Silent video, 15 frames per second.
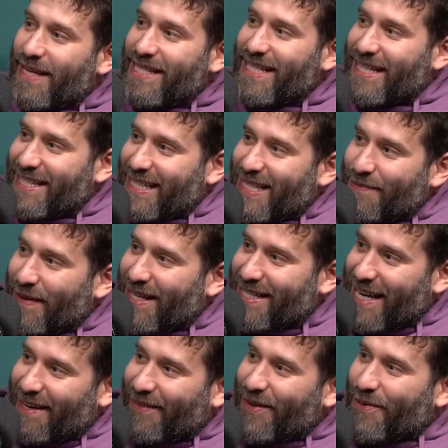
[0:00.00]
business expense,
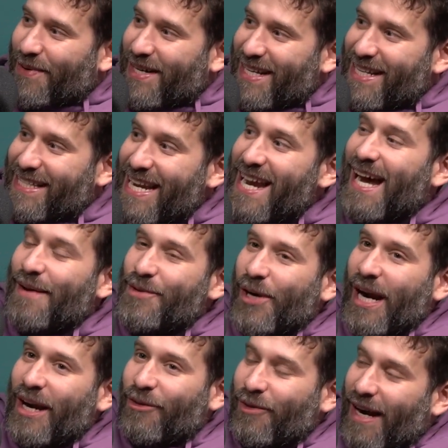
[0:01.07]
I don't know what is. I'm
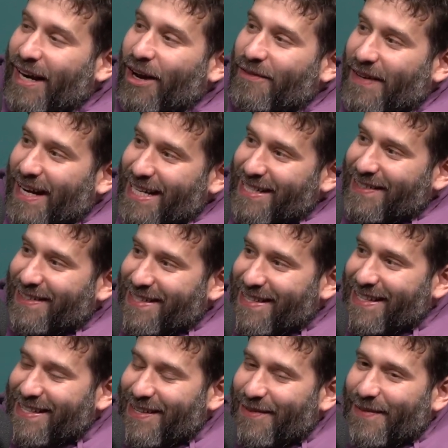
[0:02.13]
trying to write off hot dogs
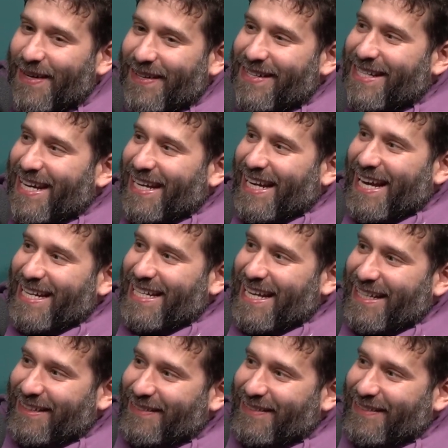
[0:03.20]
this year, Mary Jane. God damn.